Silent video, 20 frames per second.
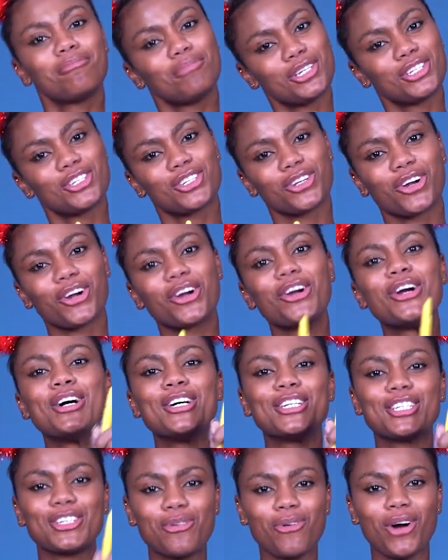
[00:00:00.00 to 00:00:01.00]
be sure
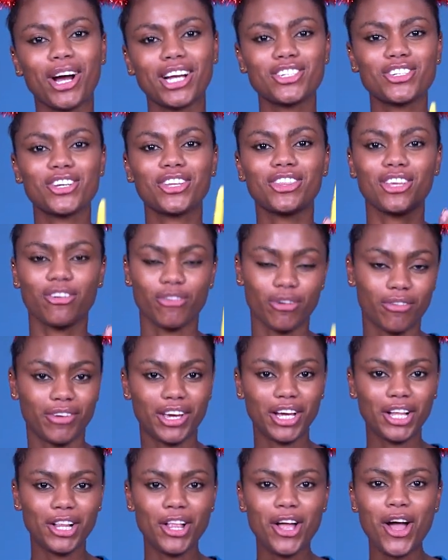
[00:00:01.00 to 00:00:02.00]
to watch the
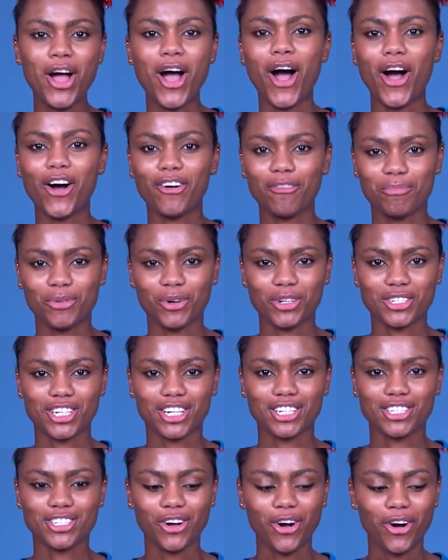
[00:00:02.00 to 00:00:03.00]
reveal of
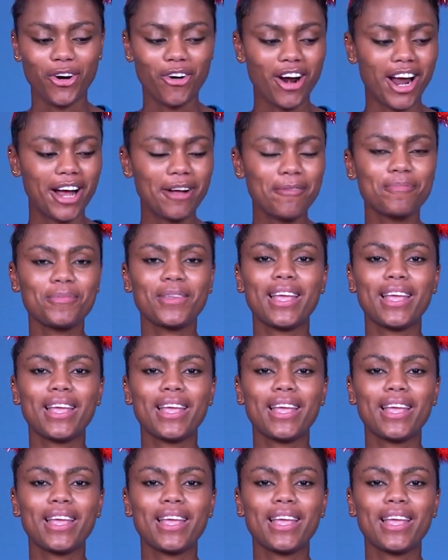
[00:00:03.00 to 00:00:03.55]
Project Torah,